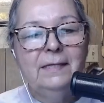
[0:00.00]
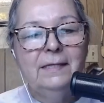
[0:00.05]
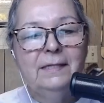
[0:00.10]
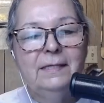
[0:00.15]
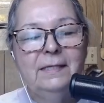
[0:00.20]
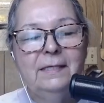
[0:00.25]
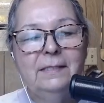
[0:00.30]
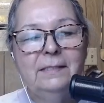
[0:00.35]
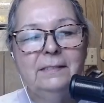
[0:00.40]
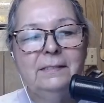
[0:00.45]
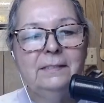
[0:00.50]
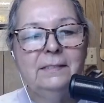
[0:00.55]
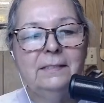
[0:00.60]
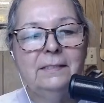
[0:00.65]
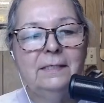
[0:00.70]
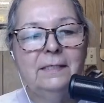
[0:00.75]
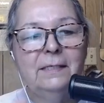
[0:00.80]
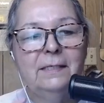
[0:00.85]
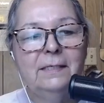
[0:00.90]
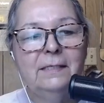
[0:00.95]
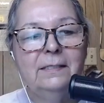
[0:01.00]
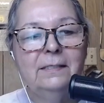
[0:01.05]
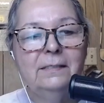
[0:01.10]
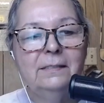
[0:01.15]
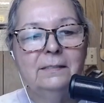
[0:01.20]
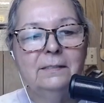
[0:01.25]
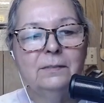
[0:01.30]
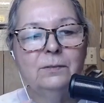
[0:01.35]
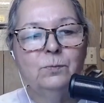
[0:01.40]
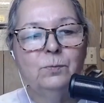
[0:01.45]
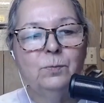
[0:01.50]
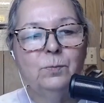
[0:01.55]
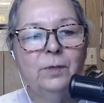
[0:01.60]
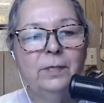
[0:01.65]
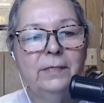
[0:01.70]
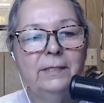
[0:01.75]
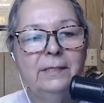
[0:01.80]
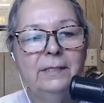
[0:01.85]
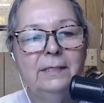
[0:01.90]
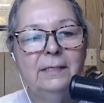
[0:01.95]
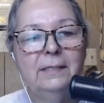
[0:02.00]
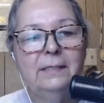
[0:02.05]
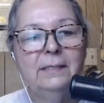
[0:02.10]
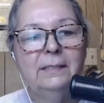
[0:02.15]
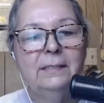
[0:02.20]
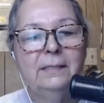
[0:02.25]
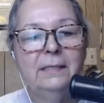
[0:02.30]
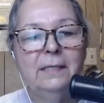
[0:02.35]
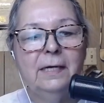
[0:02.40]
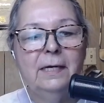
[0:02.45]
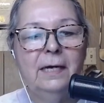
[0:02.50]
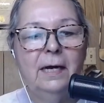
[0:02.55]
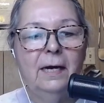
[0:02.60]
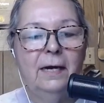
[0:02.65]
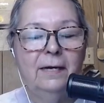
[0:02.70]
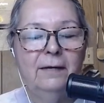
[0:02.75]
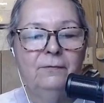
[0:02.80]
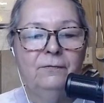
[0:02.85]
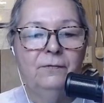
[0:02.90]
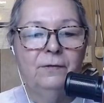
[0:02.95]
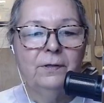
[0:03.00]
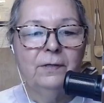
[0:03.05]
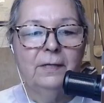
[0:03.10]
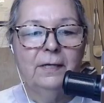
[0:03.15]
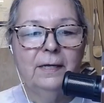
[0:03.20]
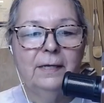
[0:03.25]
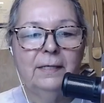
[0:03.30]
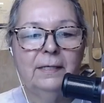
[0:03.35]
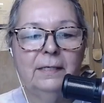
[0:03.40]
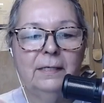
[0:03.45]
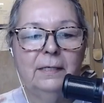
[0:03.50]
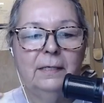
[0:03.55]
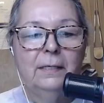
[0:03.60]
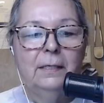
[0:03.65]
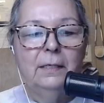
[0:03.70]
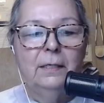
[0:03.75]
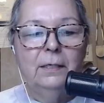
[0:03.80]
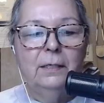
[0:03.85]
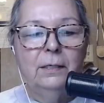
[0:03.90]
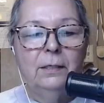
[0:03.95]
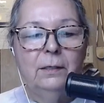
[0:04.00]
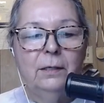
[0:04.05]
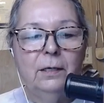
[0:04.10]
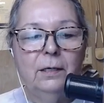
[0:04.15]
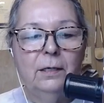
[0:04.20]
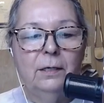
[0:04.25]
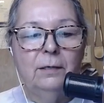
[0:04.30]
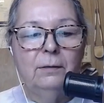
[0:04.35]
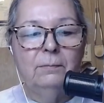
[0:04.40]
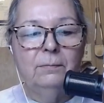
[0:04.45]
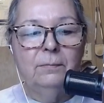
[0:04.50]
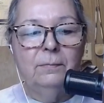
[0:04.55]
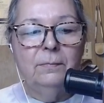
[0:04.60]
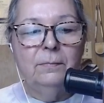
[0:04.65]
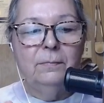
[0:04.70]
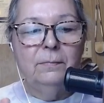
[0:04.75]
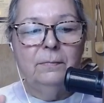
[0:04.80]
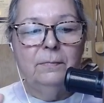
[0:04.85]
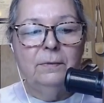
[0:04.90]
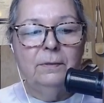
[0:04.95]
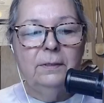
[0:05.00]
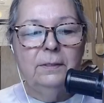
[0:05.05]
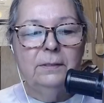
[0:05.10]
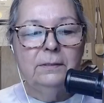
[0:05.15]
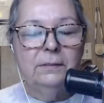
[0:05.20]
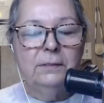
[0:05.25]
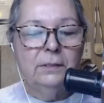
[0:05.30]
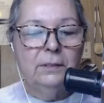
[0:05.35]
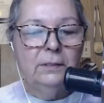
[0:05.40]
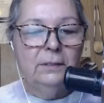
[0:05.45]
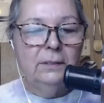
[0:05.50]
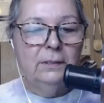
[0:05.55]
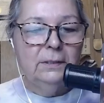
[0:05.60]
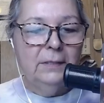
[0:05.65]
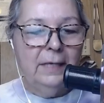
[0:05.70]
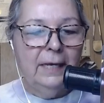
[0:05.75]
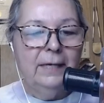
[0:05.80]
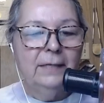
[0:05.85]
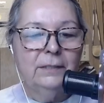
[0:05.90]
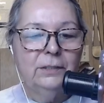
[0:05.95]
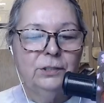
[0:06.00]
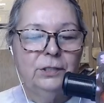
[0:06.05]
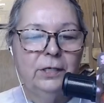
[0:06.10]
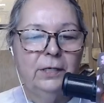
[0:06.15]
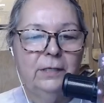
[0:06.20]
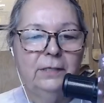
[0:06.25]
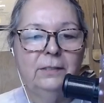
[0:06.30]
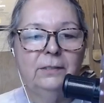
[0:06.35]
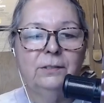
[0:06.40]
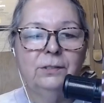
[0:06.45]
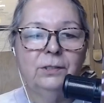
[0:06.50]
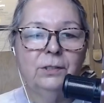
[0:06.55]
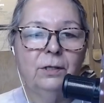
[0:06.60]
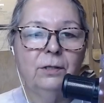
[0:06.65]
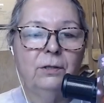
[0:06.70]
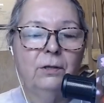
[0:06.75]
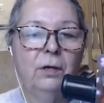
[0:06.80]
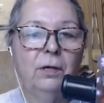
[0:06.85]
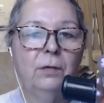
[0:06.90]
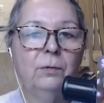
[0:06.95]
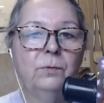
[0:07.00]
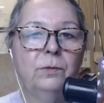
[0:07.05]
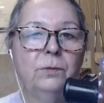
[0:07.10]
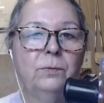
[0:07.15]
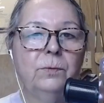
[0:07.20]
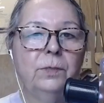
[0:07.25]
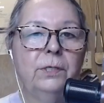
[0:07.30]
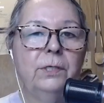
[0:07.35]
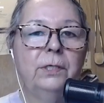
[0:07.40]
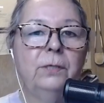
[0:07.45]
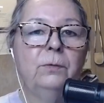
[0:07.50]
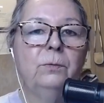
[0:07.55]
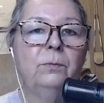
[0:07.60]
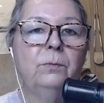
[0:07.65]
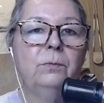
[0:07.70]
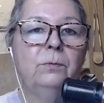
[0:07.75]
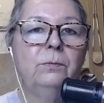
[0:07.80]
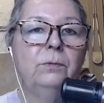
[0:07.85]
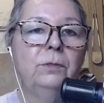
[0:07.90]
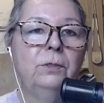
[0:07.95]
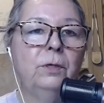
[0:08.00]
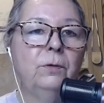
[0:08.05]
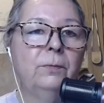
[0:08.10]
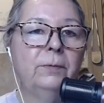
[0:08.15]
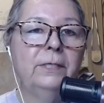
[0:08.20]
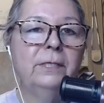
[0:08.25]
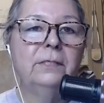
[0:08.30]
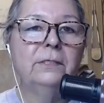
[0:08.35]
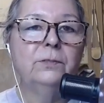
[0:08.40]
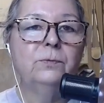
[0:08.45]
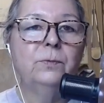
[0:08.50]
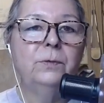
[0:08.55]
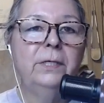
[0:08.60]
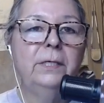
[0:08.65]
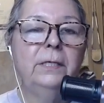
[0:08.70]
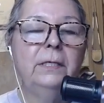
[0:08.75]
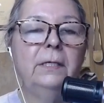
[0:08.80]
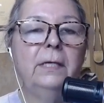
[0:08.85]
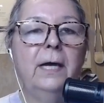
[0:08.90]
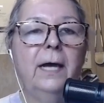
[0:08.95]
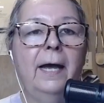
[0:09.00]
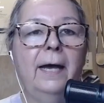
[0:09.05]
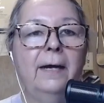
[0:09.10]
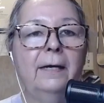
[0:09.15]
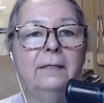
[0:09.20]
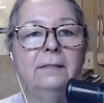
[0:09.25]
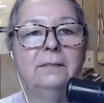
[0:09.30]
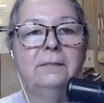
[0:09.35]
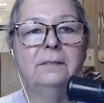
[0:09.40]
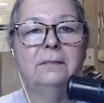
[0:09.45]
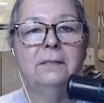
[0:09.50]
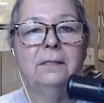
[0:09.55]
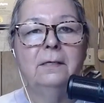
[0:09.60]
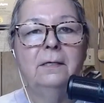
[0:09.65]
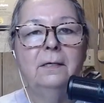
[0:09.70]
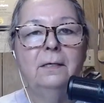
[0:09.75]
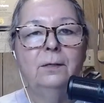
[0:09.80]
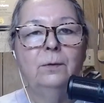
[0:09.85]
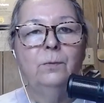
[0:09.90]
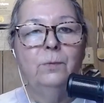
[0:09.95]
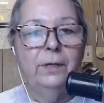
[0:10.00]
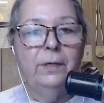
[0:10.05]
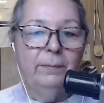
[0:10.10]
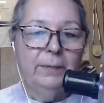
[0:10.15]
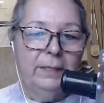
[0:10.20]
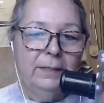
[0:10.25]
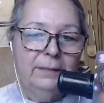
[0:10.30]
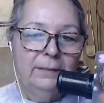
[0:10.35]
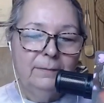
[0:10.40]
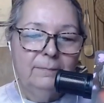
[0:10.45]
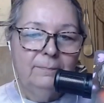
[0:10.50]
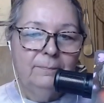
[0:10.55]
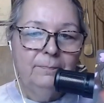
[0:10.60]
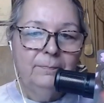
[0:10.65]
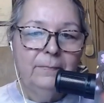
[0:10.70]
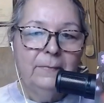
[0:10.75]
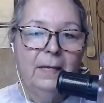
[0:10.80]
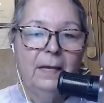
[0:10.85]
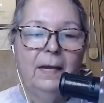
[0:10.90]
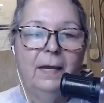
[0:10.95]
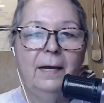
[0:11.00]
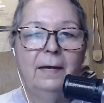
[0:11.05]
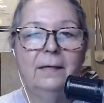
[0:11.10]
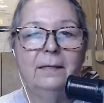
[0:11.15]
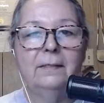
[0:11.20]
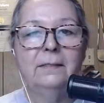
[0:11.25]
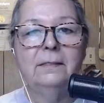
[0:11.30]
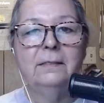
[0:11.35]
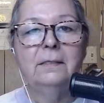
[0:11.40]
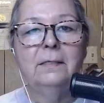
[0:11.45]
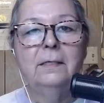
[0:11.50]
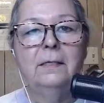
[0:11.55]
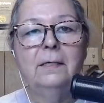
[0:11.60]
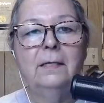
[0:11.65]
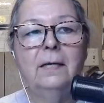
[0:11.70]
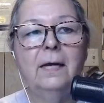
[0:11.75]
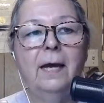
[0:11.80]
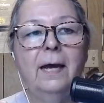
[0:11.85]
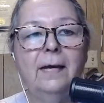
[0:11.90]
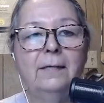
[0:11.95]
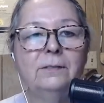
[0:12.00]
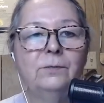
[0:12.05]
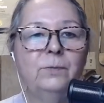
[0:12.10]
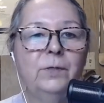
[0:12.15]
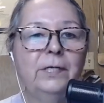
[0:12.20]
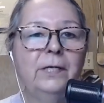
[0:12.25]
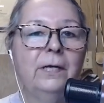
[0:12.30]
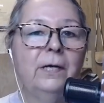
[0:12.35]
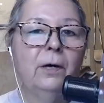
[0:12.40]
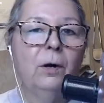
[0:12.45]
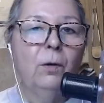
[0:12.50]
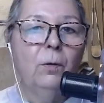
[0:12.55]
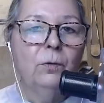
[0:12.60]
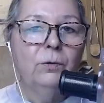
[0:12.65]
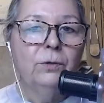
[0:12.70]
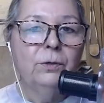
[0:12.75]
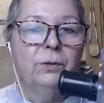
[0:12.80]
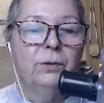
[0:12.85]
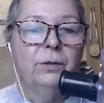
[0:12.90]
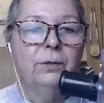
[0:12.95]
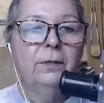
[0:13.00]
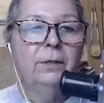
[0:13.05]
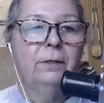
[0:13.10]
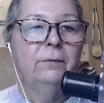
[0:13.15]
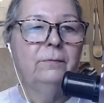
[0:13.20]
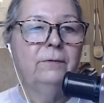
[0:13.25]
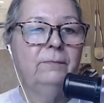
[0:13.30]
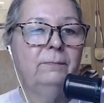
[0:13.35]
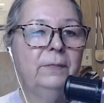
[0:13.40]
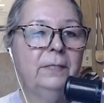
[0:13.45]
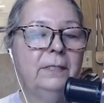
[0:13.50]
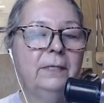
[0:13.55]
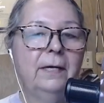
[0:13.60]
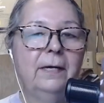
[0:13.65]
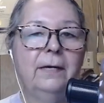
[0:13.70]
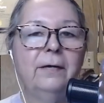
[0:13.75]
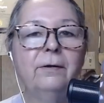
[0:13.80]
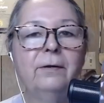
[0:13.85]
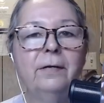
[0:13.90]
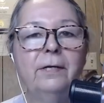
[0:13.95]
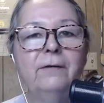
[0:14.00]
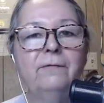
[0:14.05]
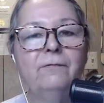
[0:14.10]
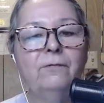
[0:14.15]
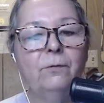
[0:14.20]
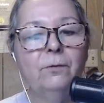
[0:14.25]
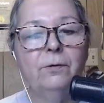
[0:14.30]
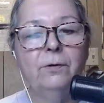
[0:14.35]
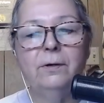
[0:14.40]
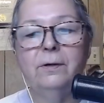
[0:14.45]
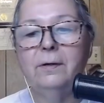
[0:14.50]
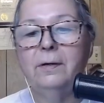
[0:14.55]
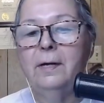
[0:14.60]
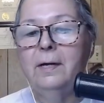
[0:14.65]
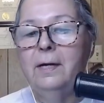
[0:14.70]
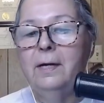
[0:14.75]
this is one thing that I feel like um, is it can change a lot when we, because we as women and as we get older, we've been caring for